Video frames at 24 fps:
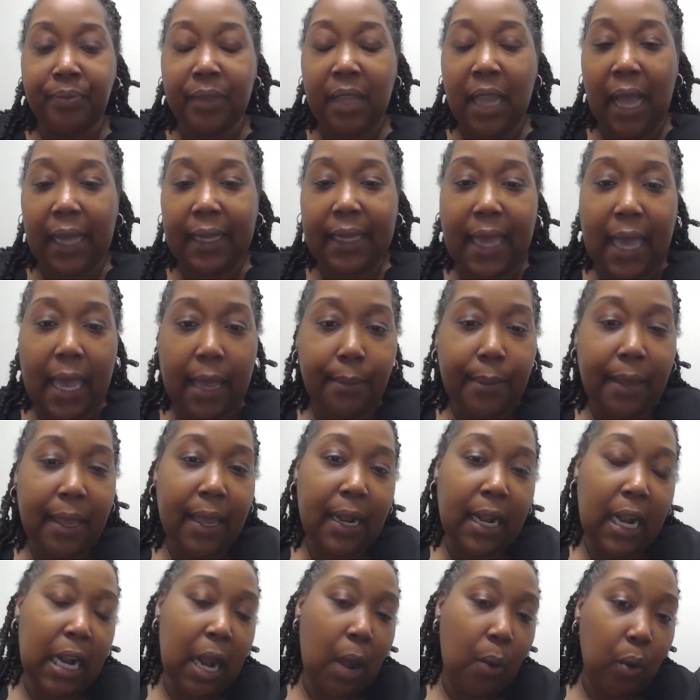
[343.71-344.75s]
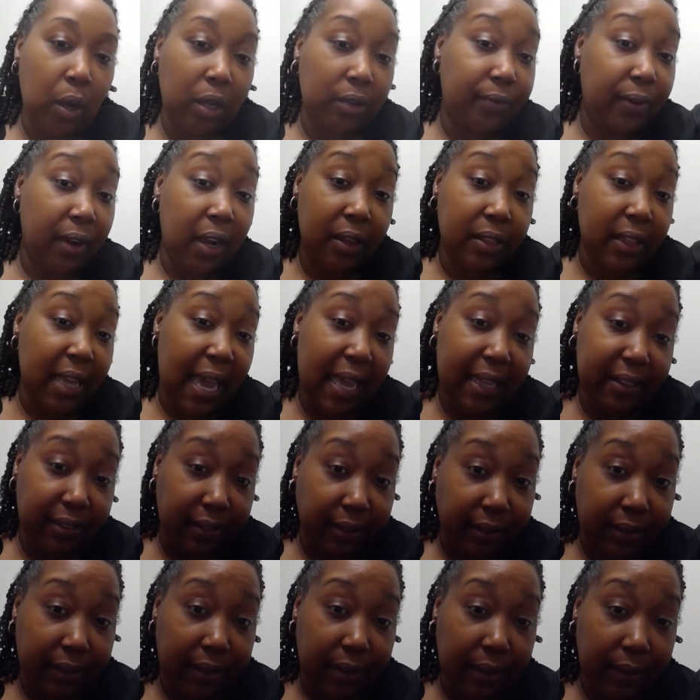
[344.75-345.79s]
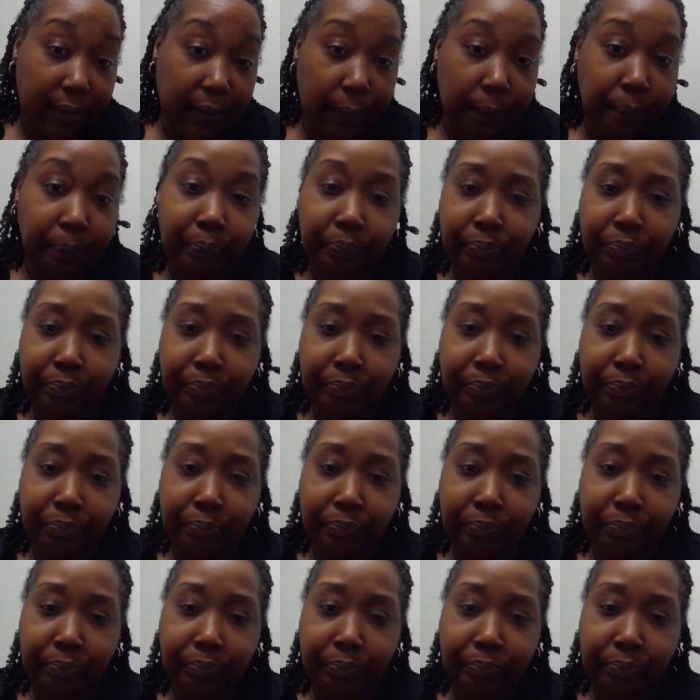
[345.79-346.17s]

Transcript: I came in and I worked for other agencies.